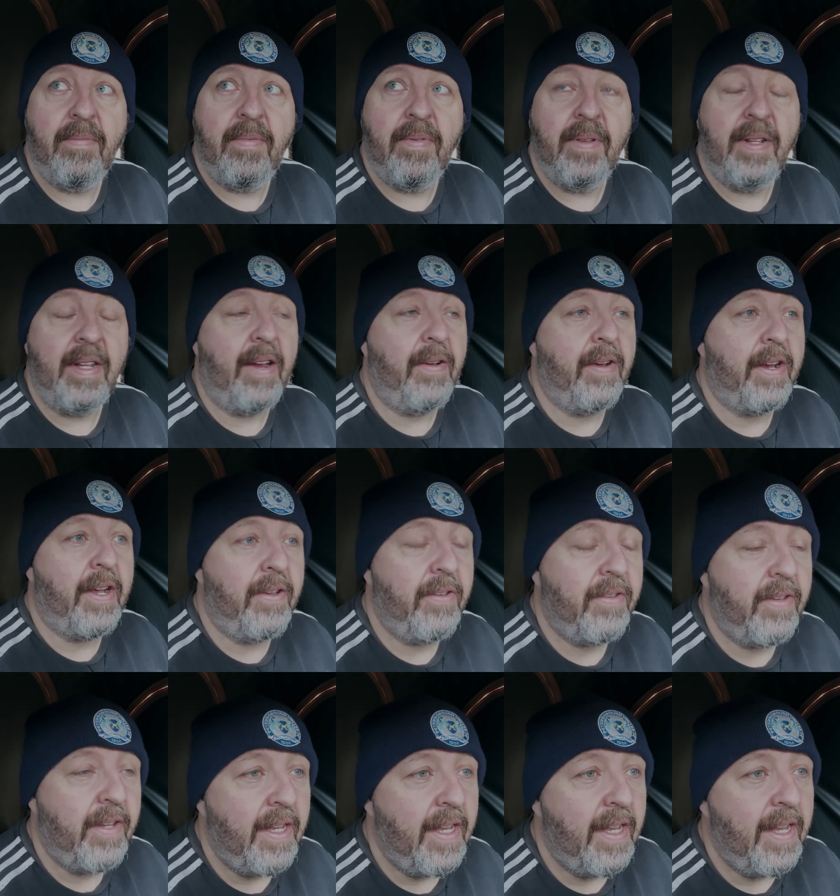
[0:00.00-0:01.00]
there it goes,
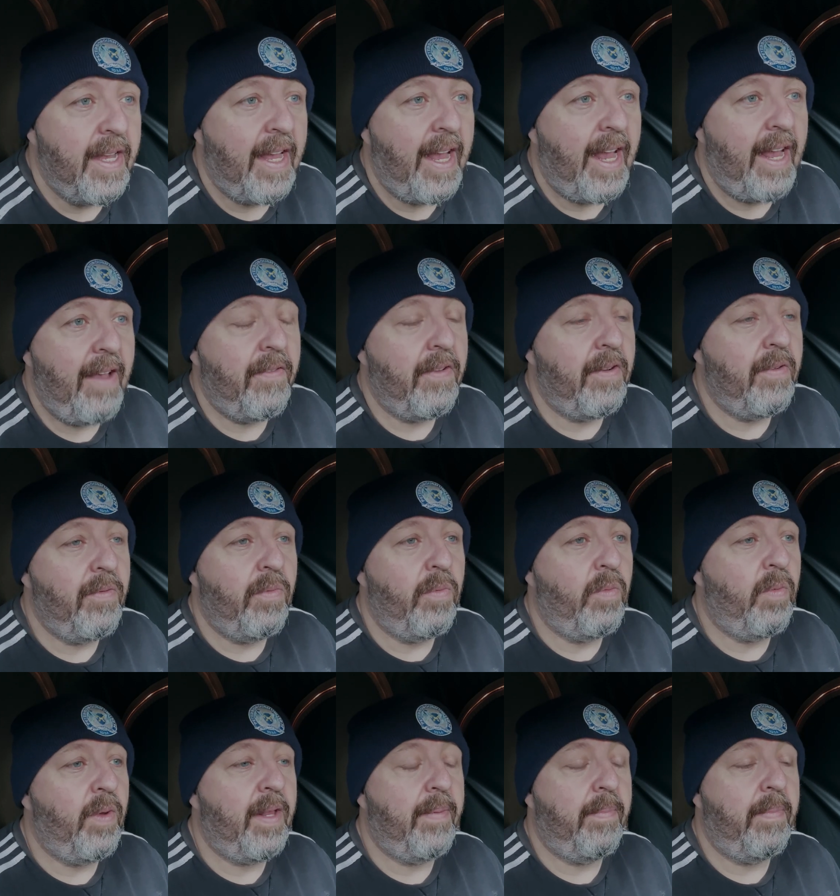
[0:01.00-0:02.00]
even
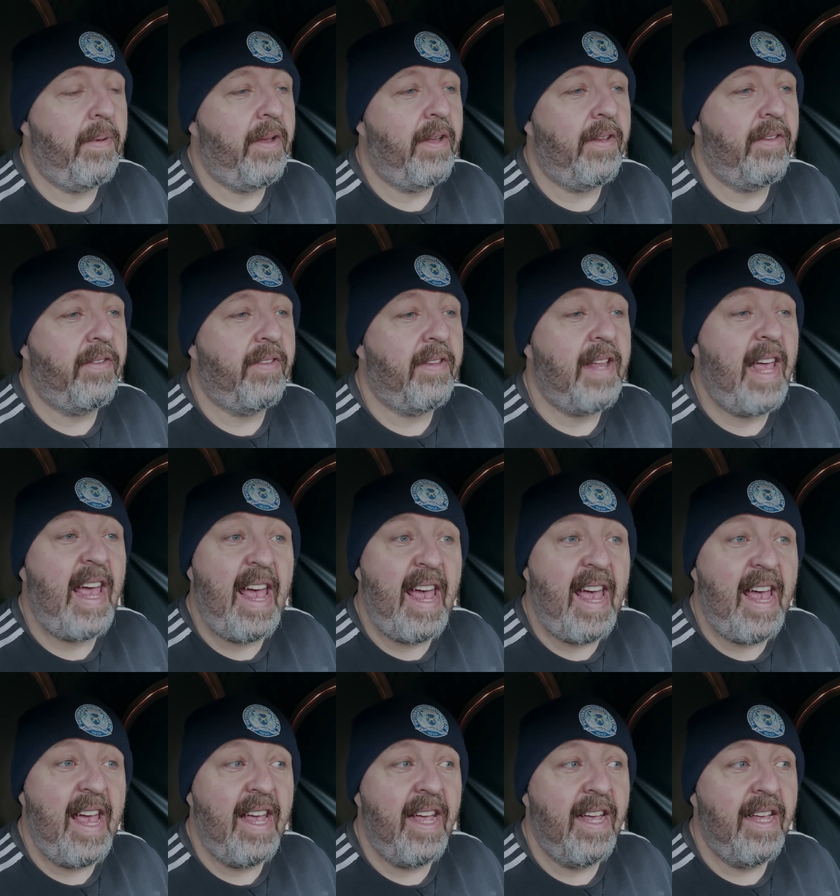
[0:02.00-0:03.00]
with the birds
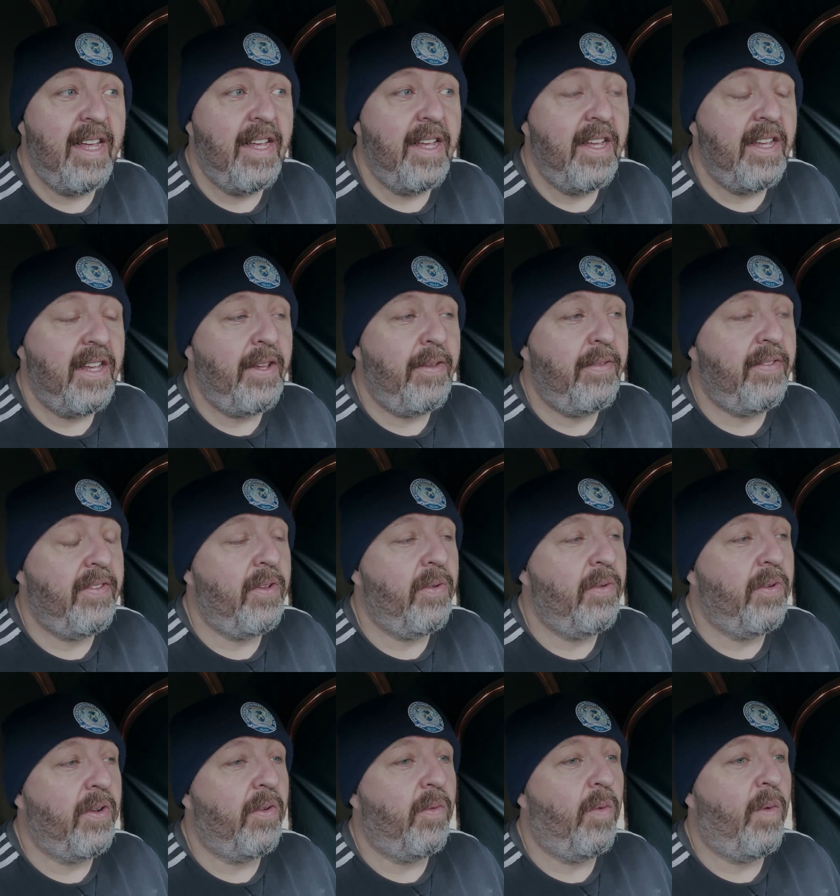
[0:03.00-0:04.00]
there, you still
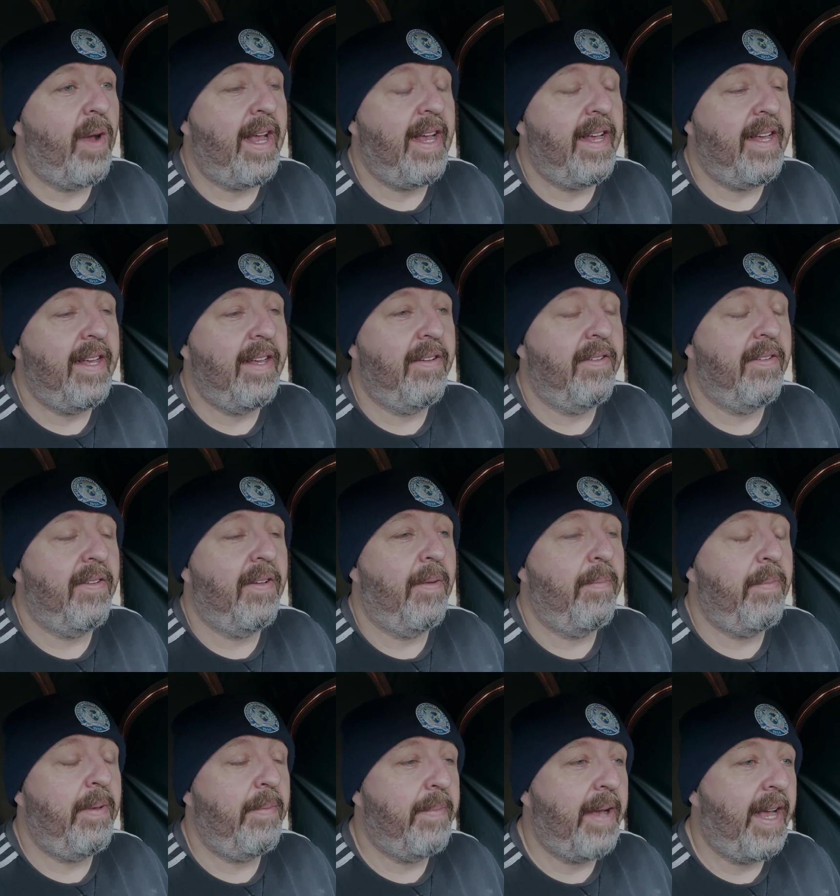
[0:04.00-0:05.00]
got to wait and
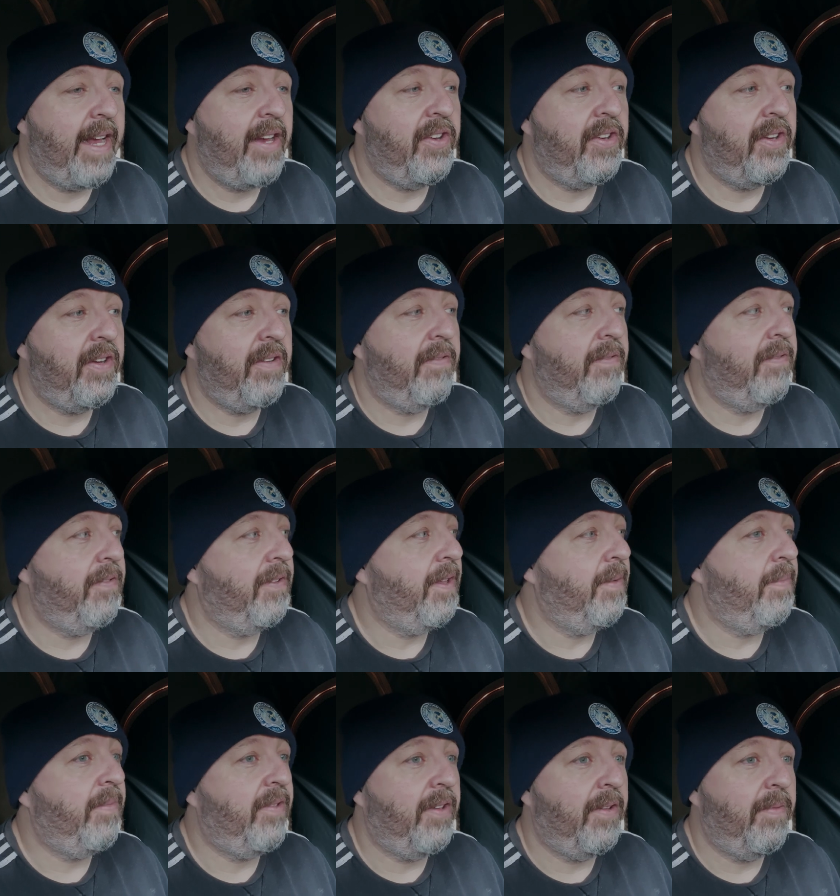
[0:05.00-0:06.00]
be patient for
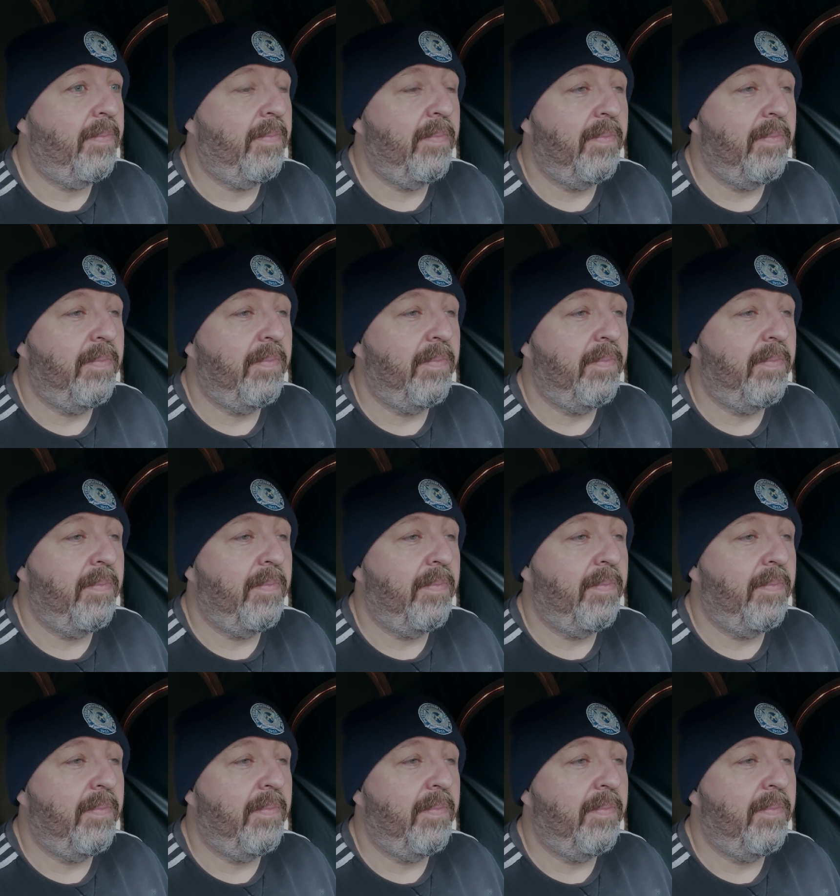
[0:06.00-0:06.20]
them to